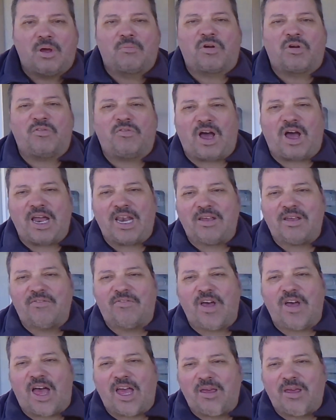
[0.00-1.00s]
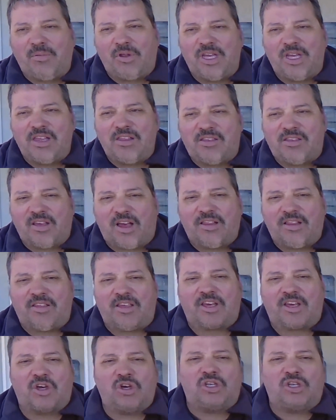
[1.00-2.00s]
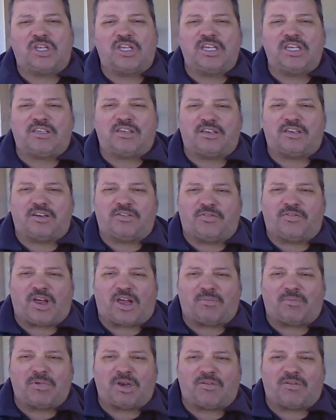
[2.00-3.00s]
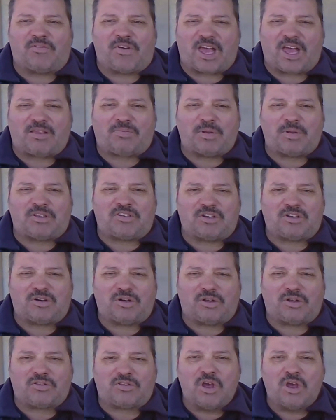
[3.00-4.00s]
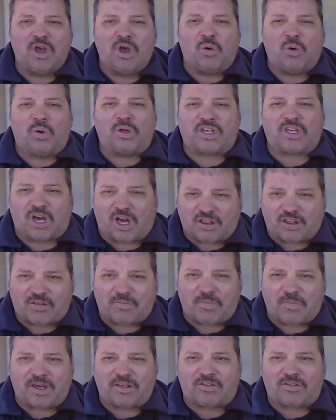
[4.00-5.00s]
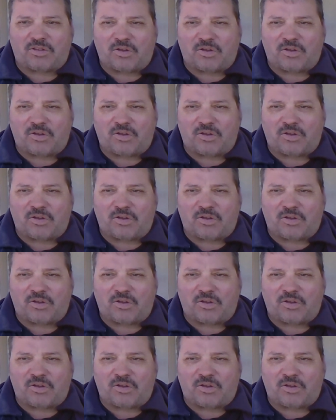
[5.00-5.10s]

Providing valuable insights that could lead to the development of advanced materials with customized